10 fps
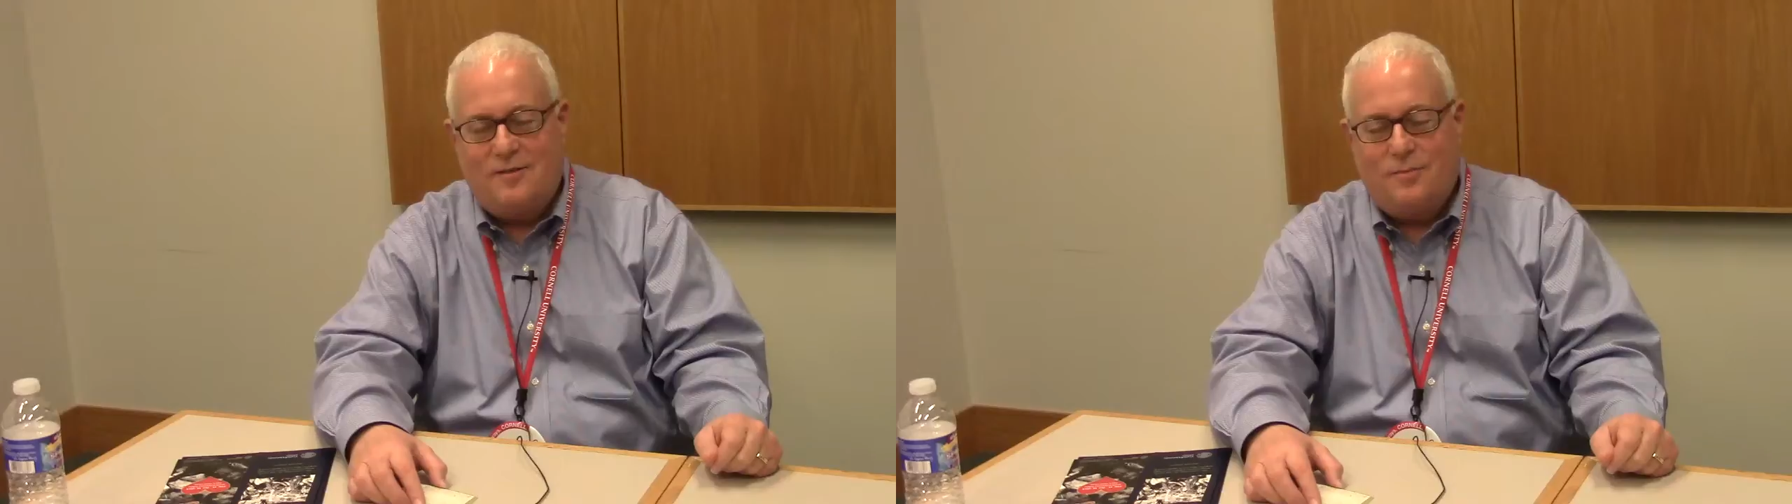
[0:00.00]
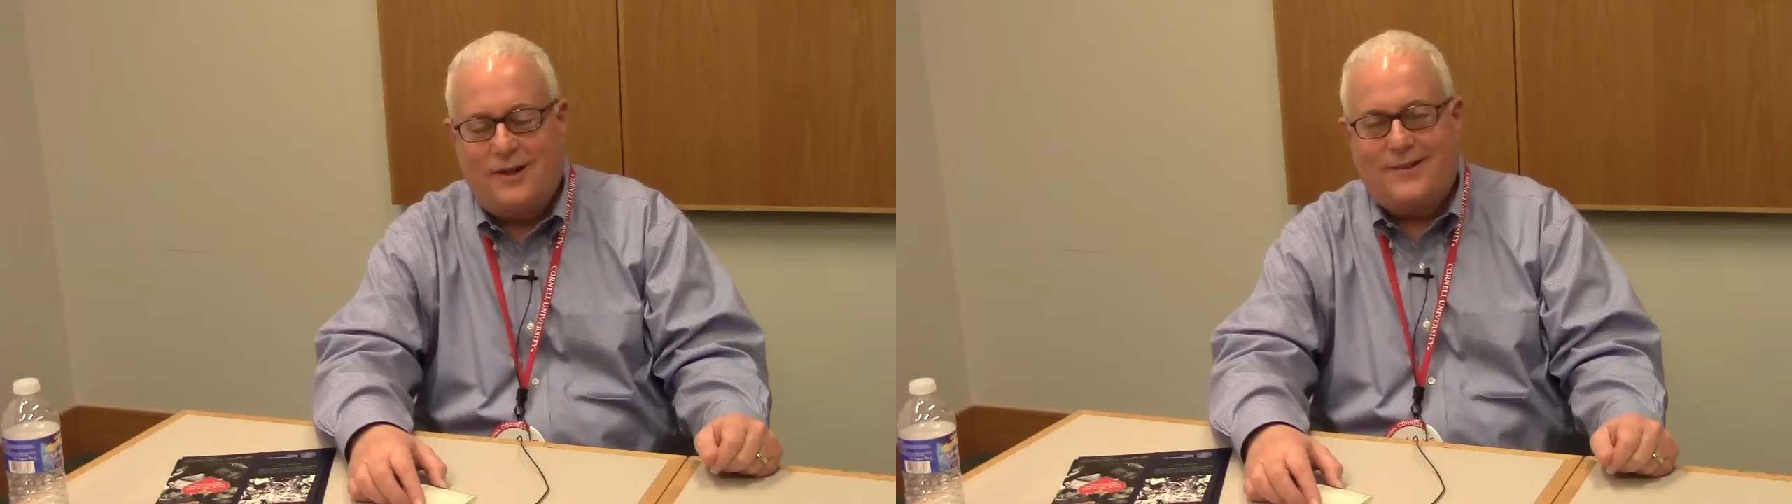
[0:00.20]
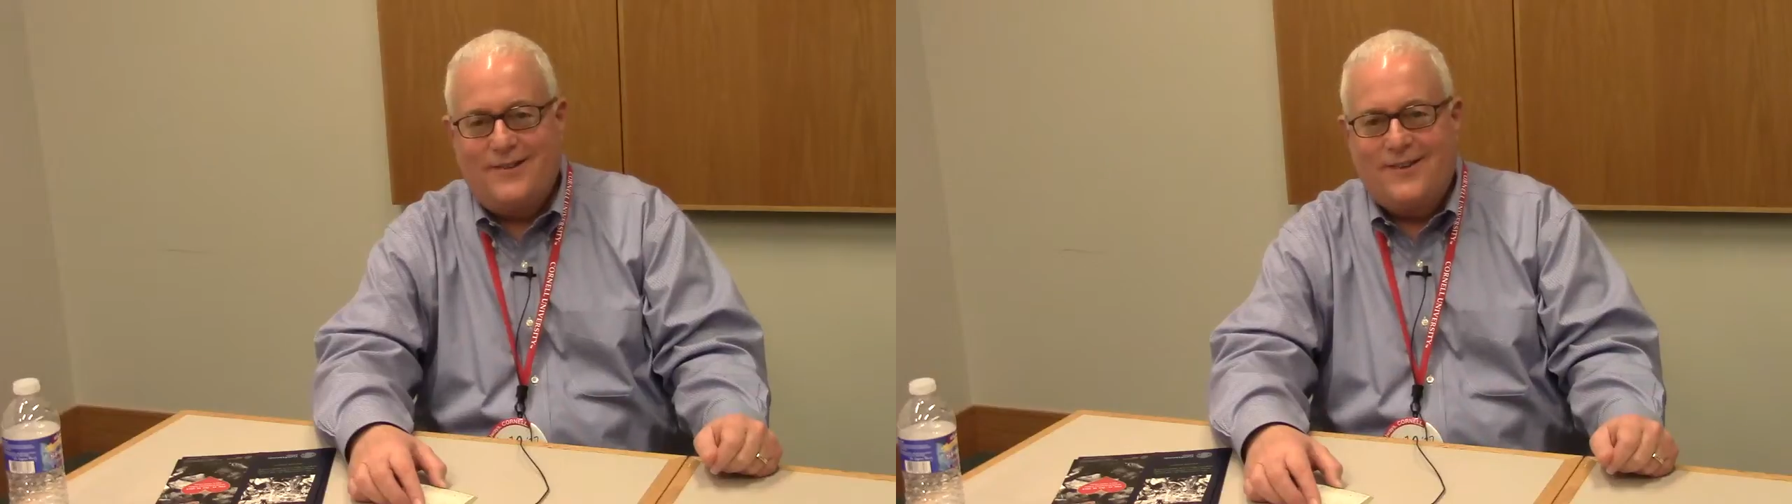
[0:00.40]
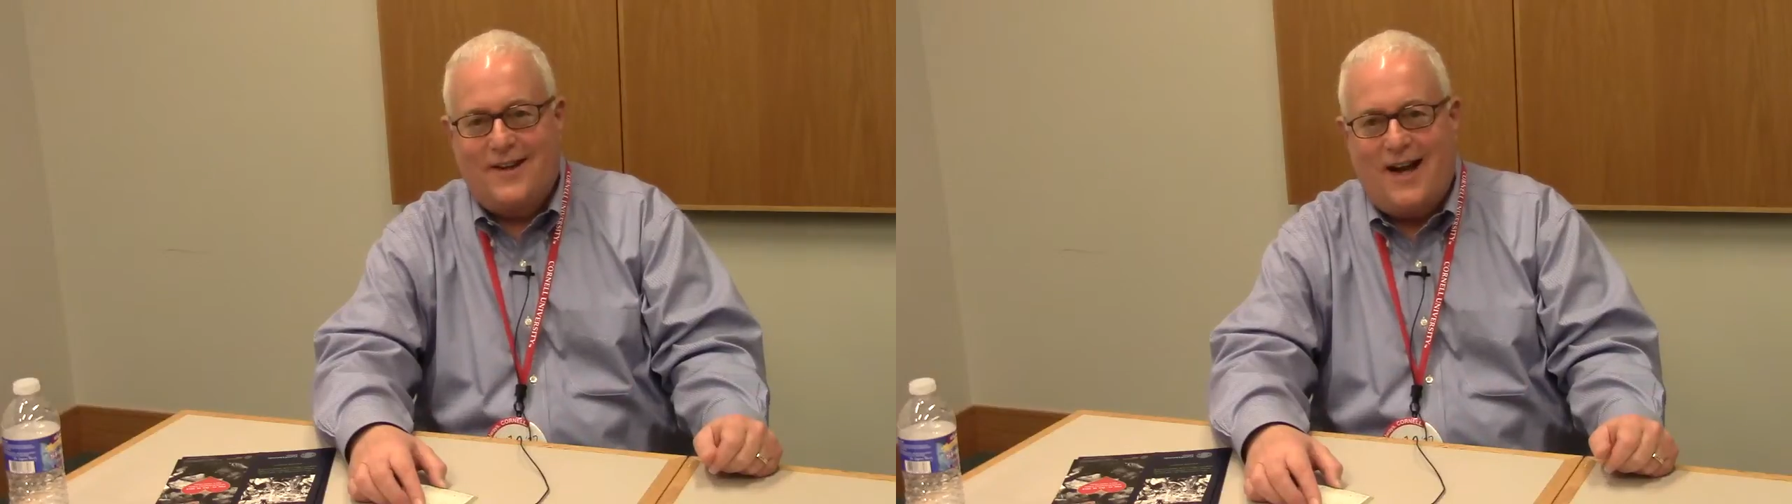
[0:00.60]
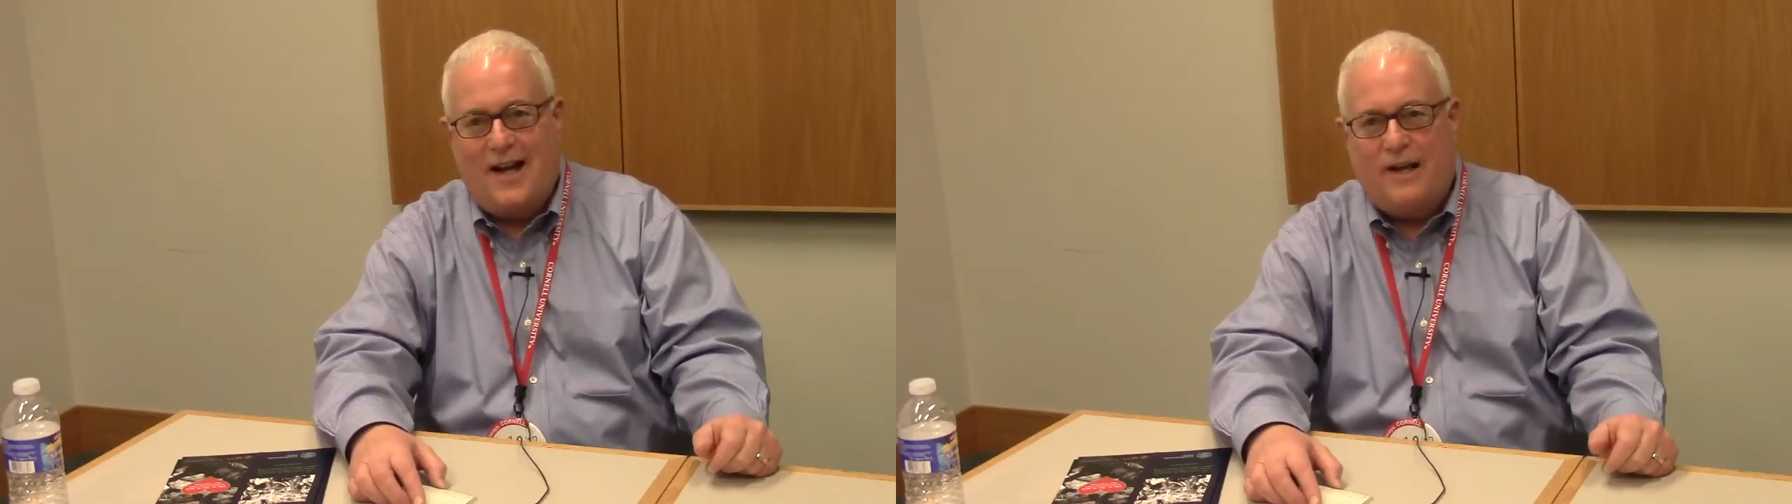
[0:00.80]
but
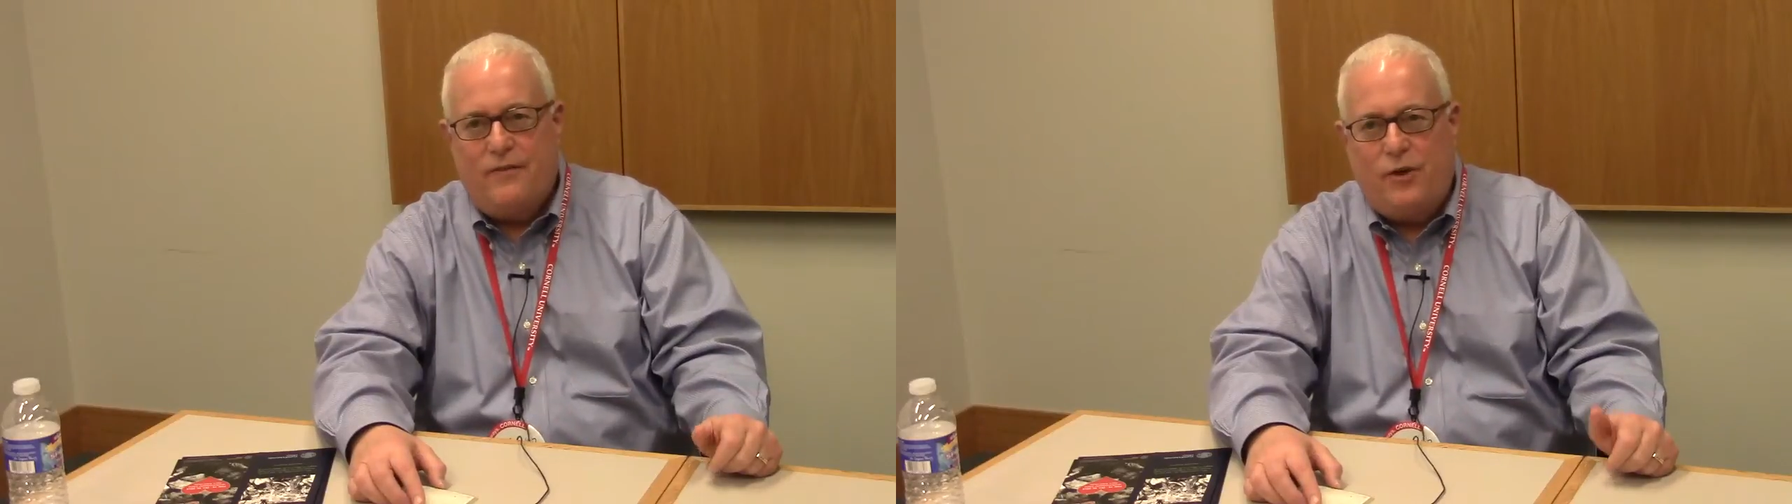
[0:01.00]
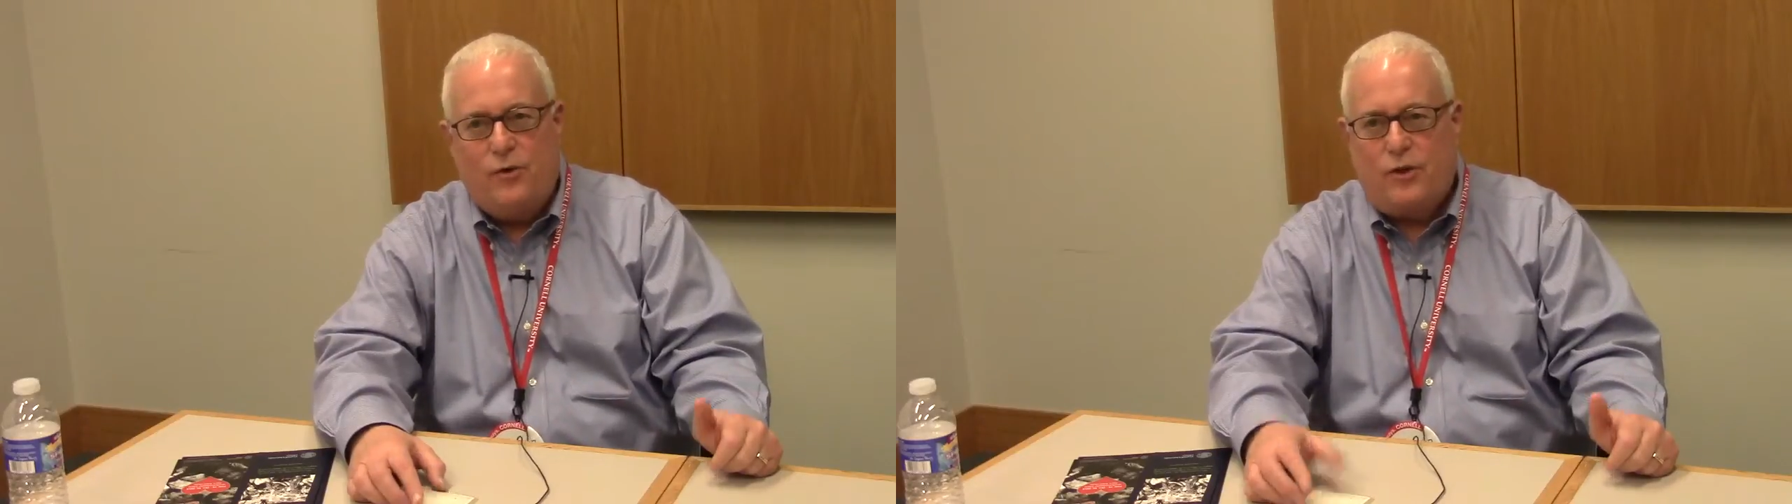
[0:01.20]
I never